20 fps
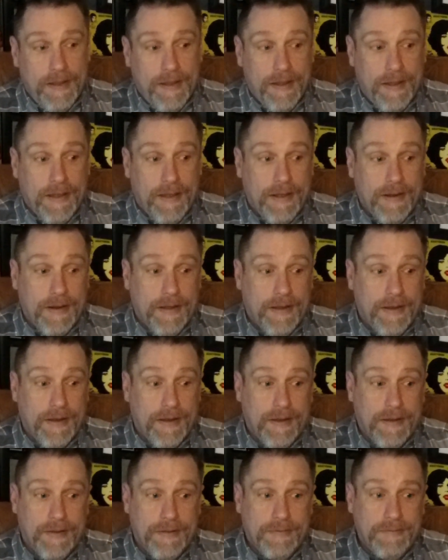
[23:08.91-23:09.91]
And
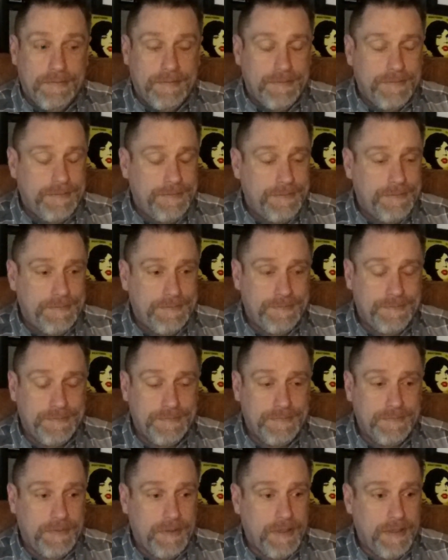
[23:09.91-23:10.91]
uh,
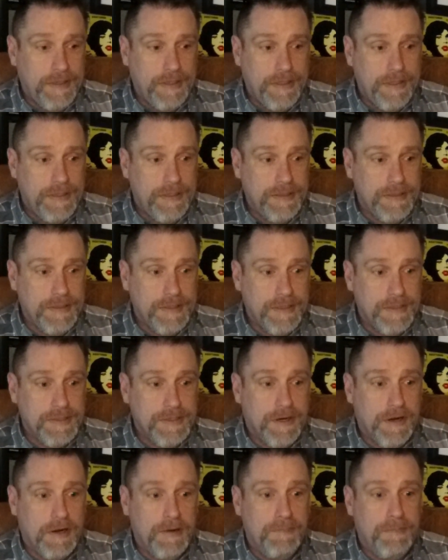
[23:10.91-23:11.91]
it,
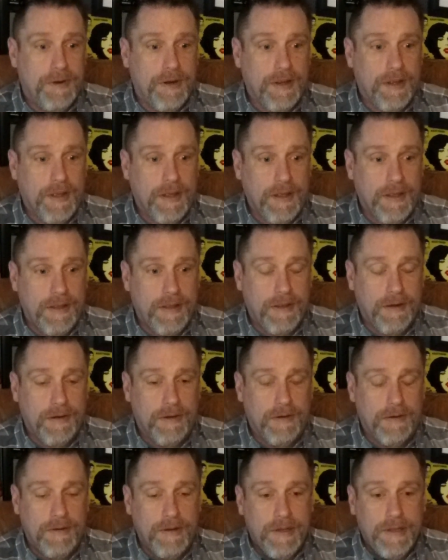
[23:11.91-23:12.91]
it's heartbreaking, you
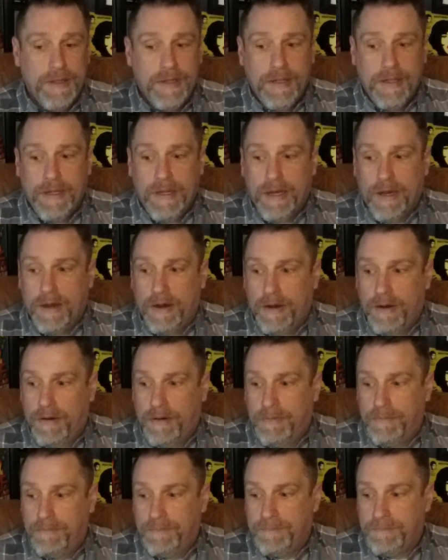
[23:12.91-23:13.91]
know.
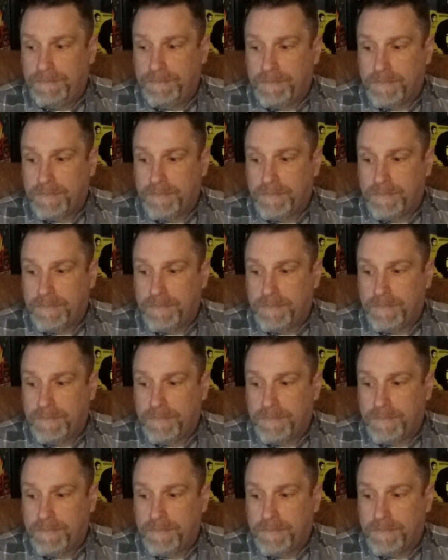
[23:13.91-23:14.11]
Um,